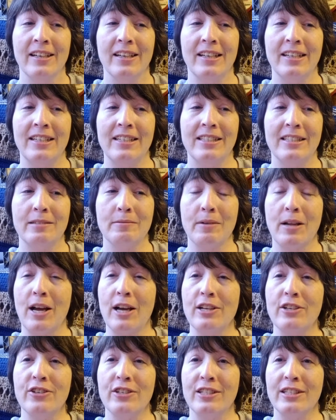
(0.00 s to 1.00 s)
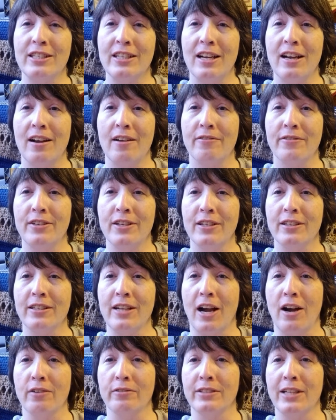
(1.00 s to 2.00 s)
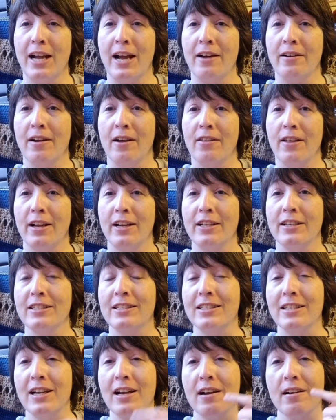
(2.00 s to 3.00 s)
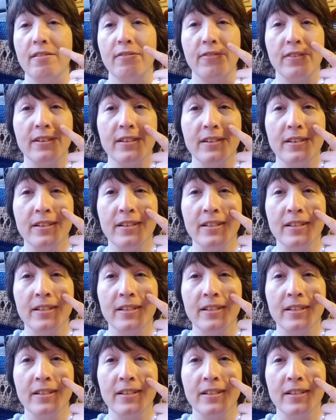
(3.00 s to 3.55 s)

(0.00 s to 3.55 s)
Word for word: I did some laundry stuff, took dogs out, all that good stuff, and